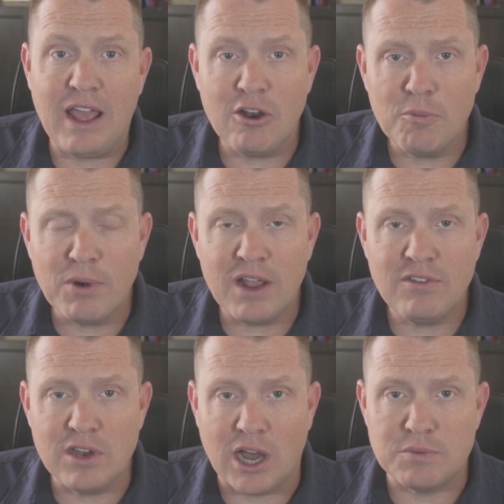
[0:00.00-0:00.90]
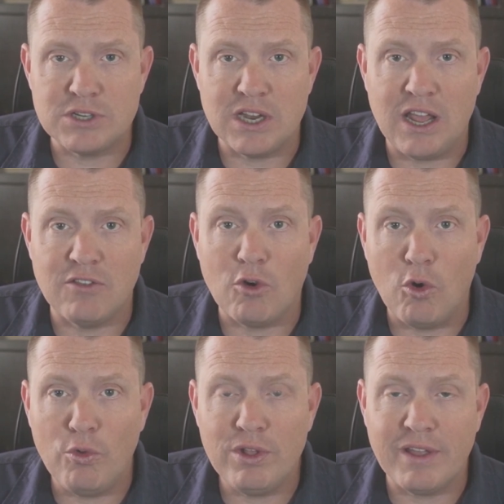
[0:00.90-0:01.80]
enterprise adoption is
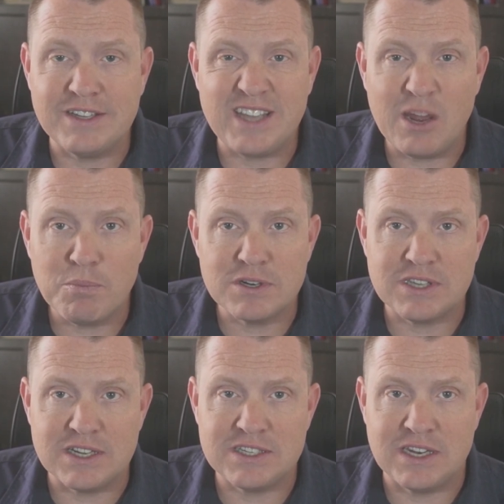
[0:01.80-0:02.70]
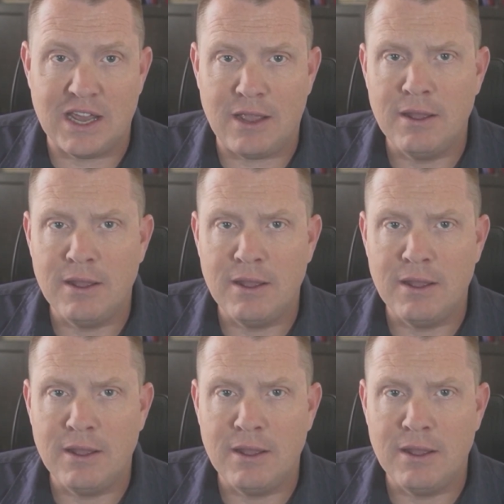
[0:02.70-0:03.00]
only like 10% today,